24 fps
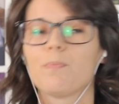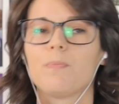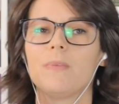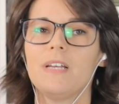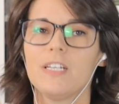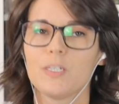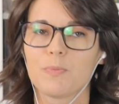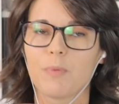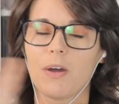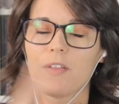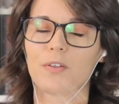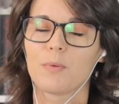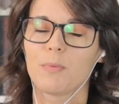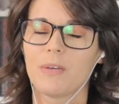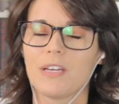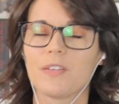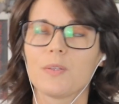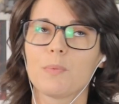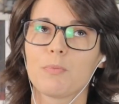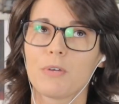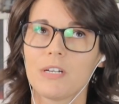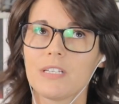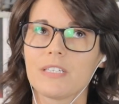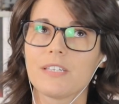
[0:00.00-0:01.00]
his brother being
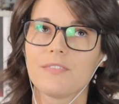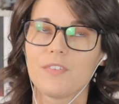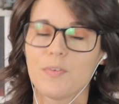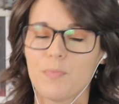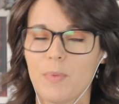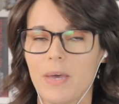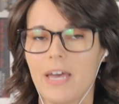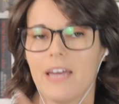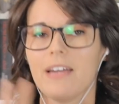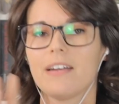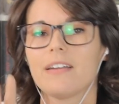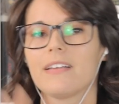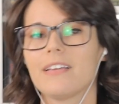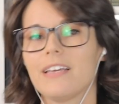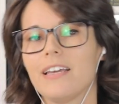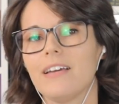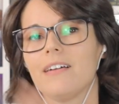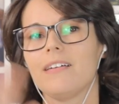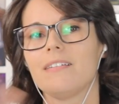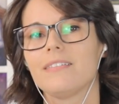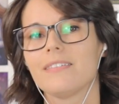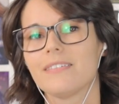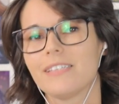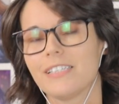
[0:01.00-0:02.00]
the Prince of the Pit,
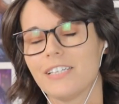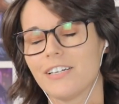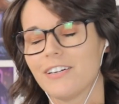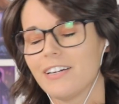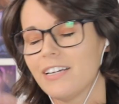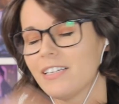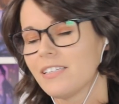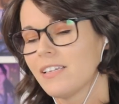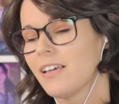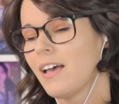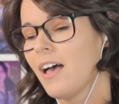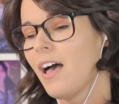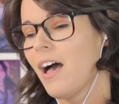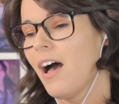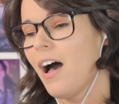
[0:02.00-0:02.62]
kill Sirius.